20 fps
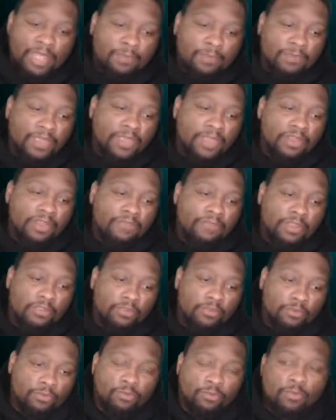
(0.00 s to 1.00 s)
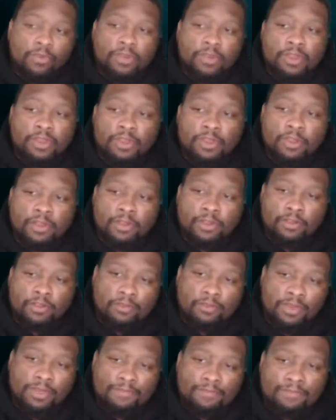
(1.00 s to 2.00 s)
individuals who are in
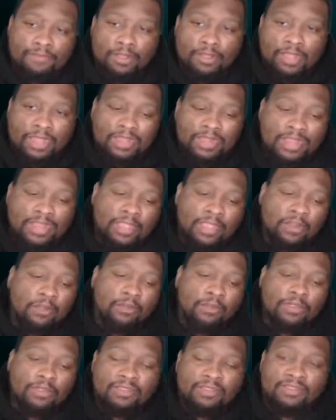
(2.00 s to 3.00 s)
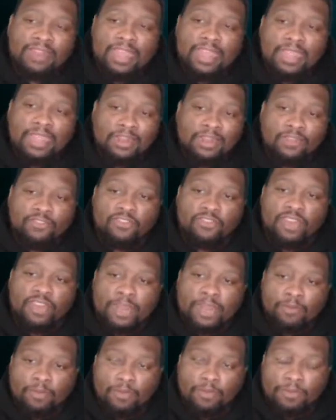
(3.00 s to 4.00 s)
nerdcore that feel like they can only stay in this
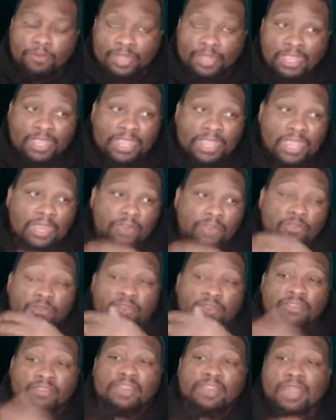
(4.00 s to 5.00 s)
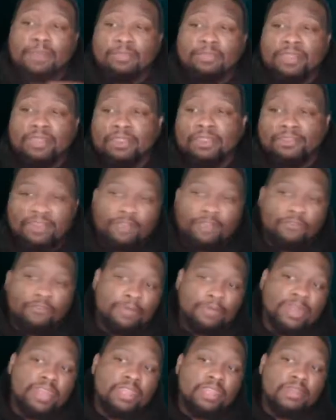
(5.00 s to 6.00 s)
genre but they can't do the same things
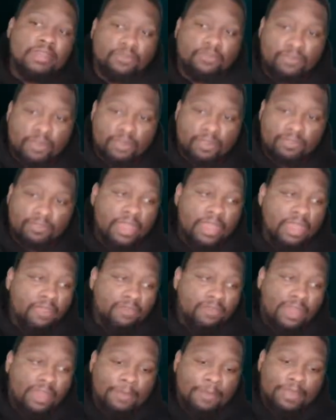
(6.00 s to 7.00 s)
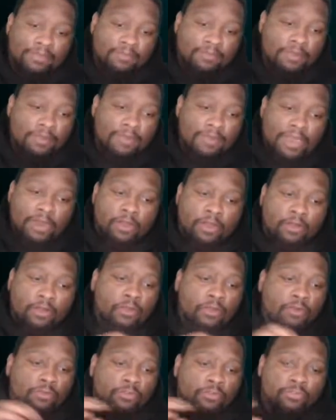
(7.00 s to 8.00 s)
everybody else does so i basically made a
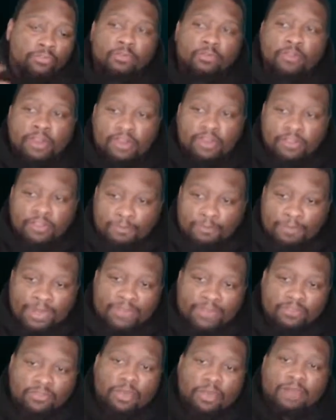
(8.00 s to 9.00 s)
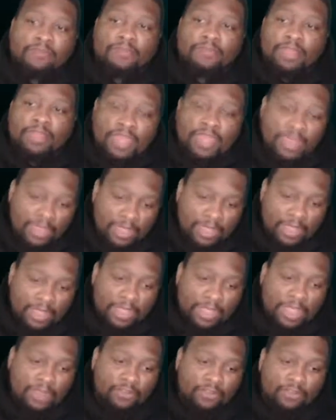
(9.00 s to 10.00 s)
whole story just based off of that
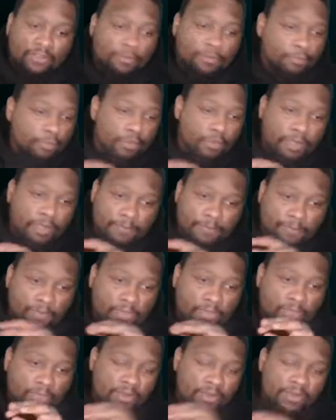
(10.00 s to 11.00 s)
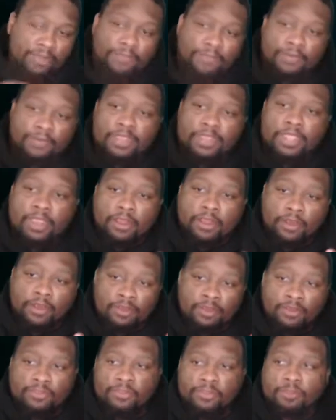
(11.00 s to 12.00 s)
and just put different
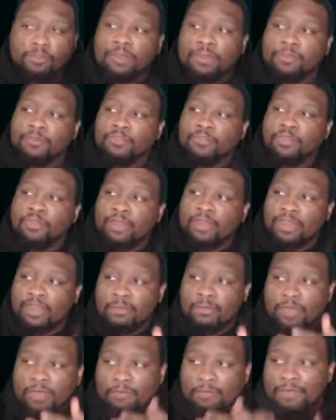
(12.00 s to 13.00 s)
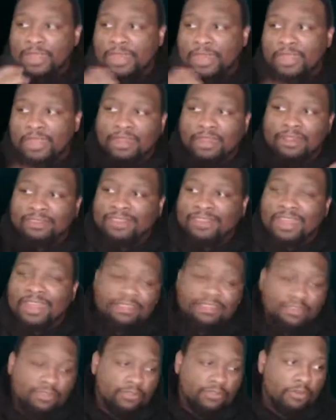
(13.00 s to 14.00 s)
characters and people talking to me and made it an
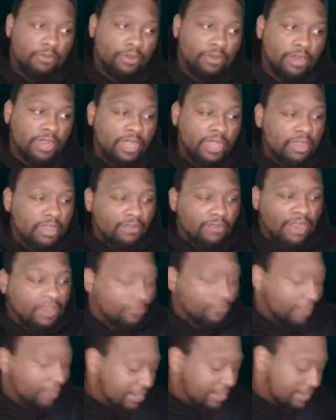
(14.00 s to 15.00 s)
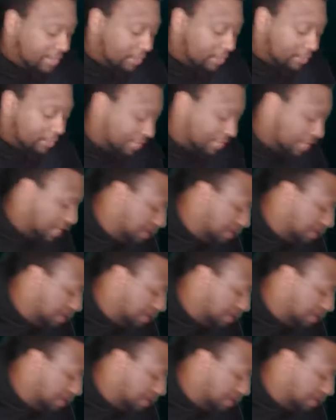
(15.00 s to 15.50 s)
enticing story so that's what i did with that